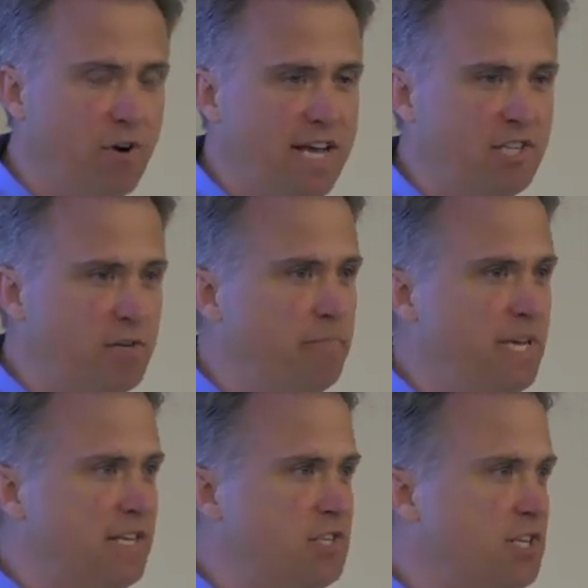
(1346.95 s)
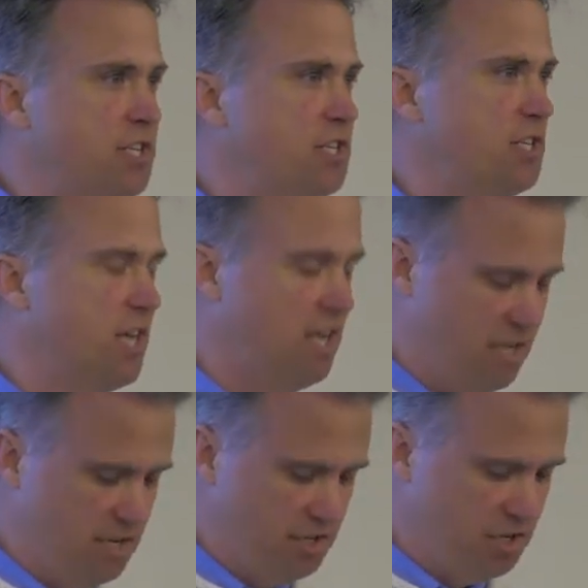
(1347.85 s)
where it hasn't been
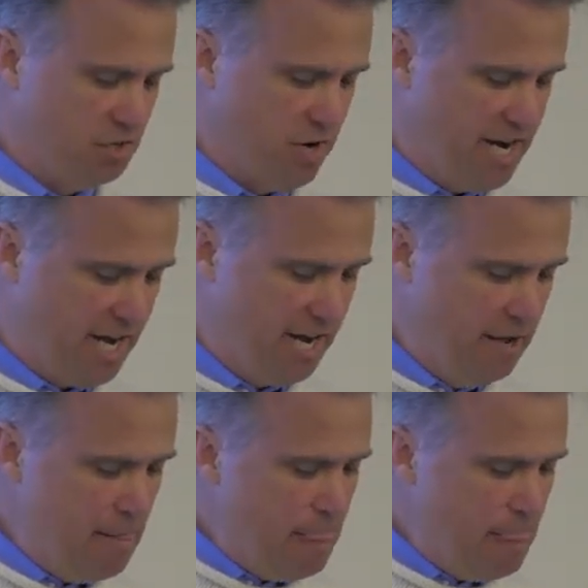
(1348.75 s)
since Reagan.